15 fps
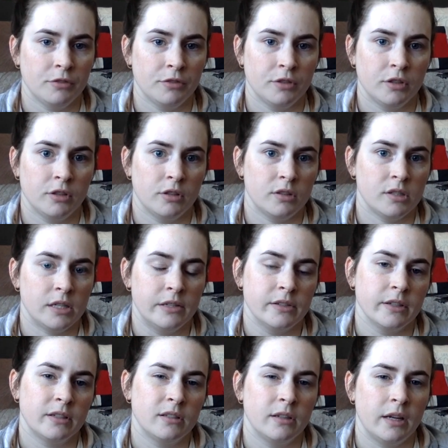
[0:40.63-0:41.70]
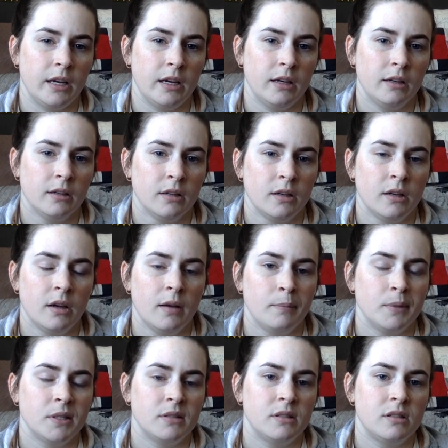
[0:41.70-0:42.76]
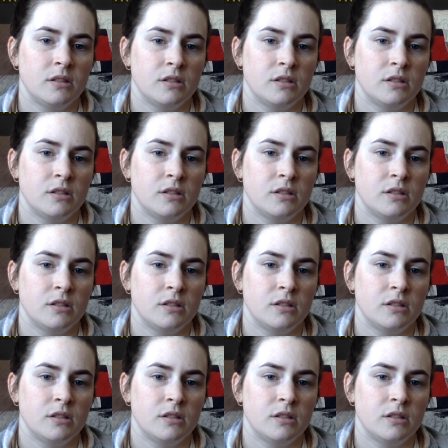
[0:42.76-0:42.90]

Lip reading: for days like today, but